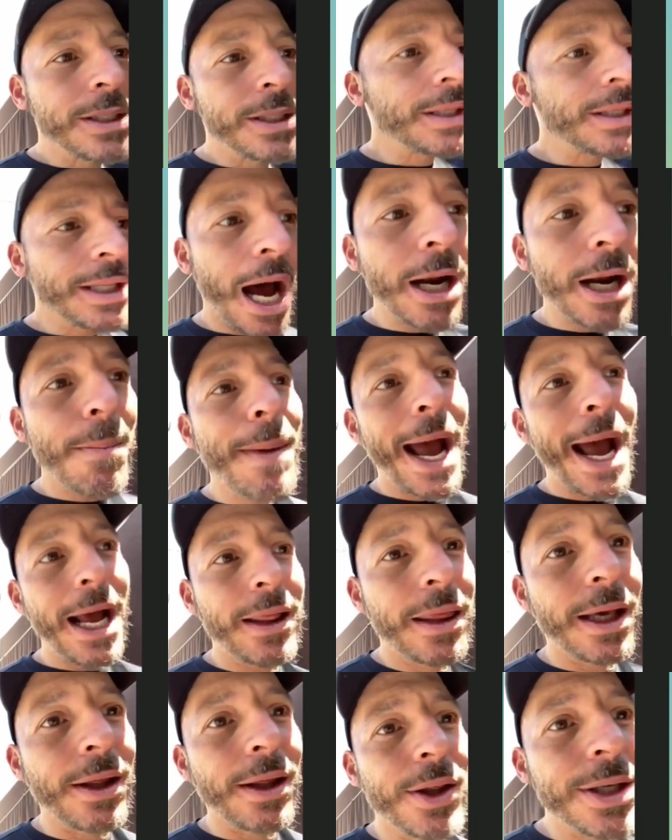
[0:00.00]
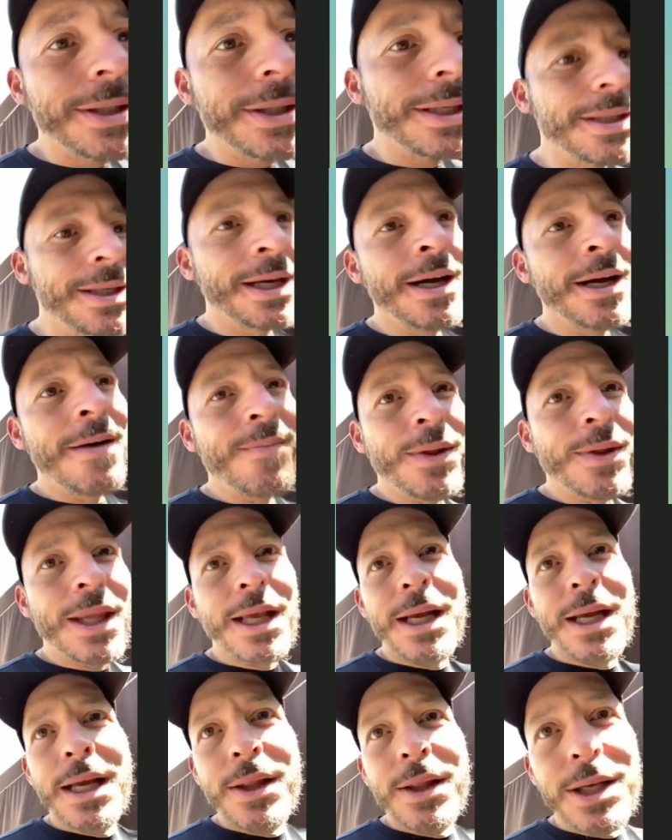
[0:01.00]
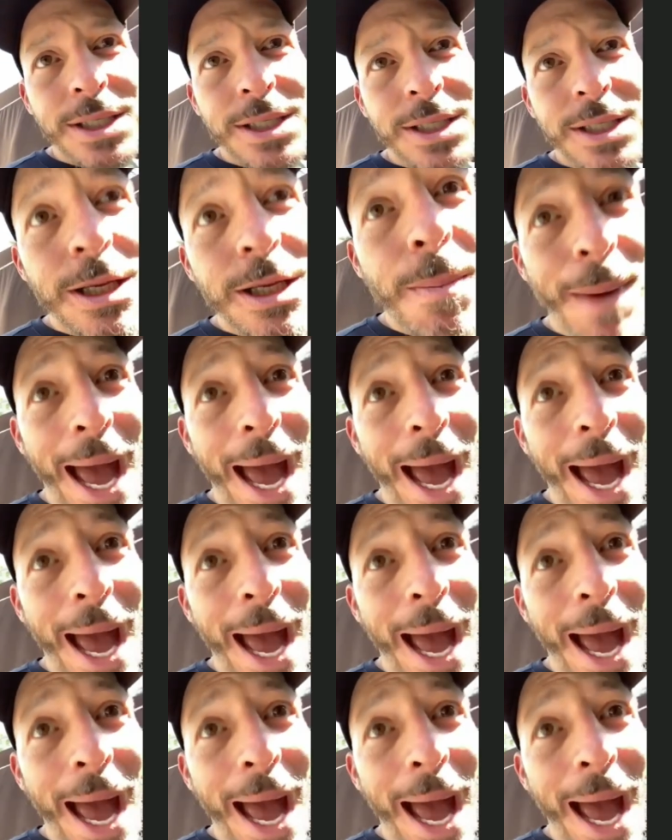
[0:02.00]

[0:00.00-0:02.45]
This is not a bad thing. This is, this